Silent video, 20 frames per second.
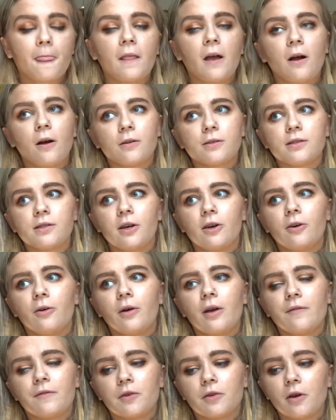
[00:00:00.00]
Also,
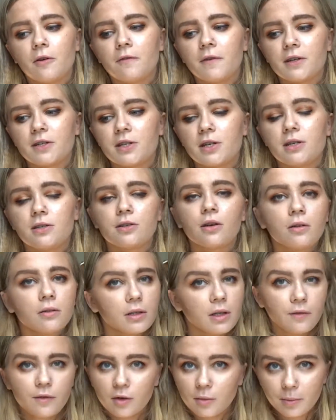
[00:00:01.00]
if you go fishing, don't
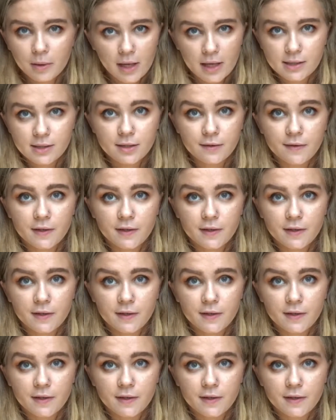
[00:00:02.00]
leave your plastic